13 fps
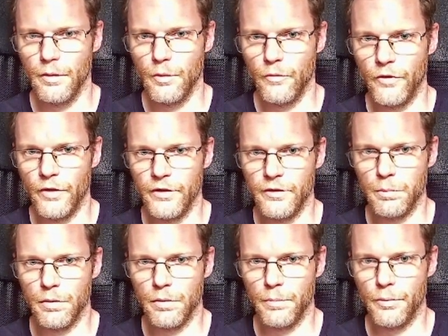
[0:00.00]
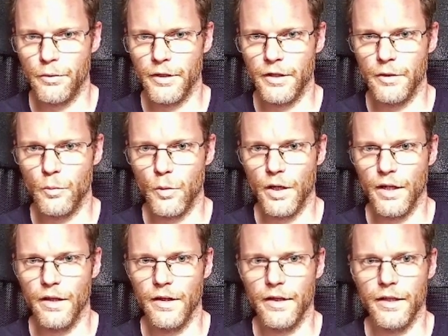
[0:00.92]
visible pretty
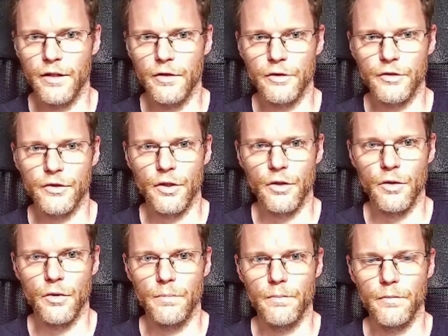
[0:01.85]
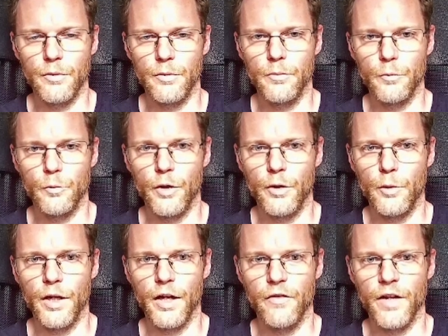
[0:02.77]
well here. So where we
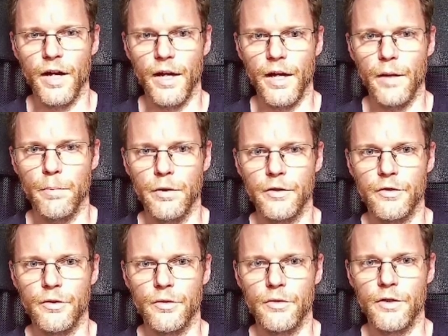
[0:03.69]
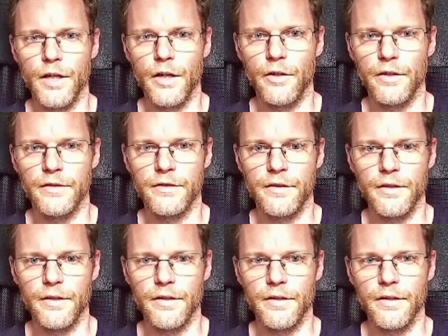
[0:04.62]
have a high amplitude, there is the,